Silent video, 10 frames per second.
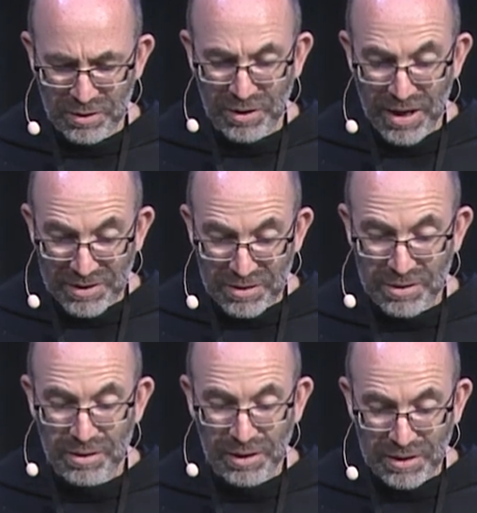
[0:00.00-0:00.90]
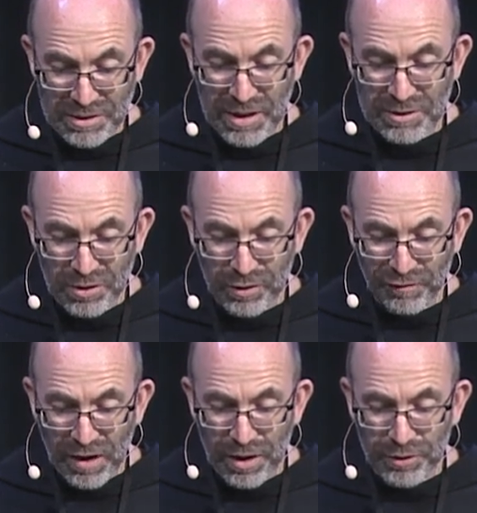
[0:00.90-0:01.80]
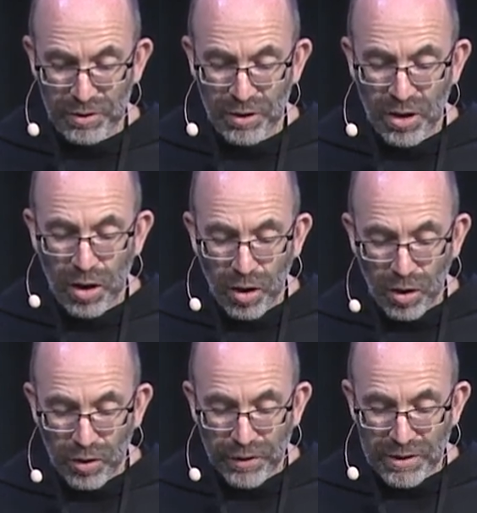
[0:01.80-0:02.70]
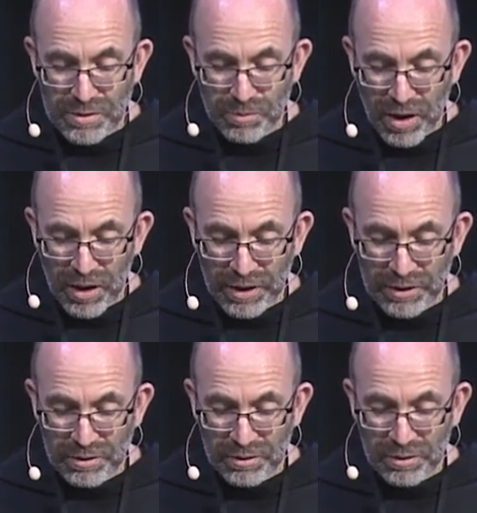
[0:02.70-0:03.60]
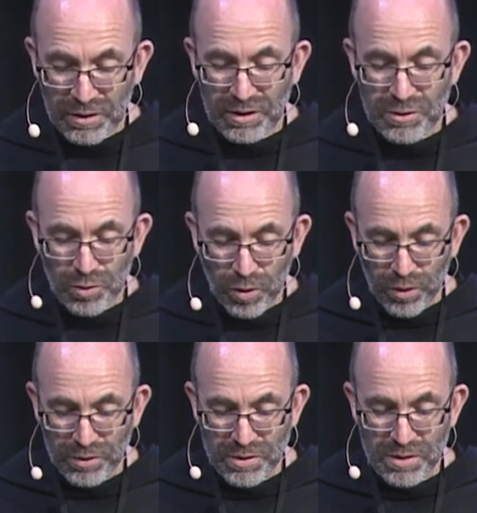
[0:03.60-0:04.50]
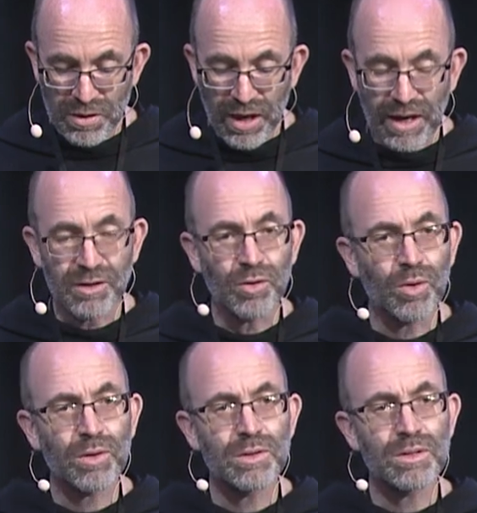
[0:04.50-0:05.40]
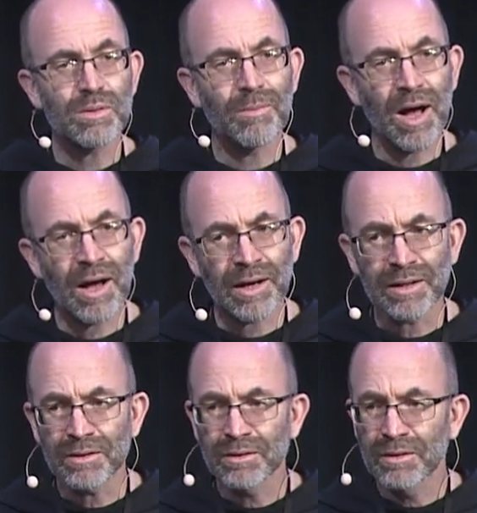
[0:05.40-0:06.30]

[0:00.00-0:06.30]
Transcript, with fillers: Yes, he said to the Father, all that is mine is yours, and yours mine,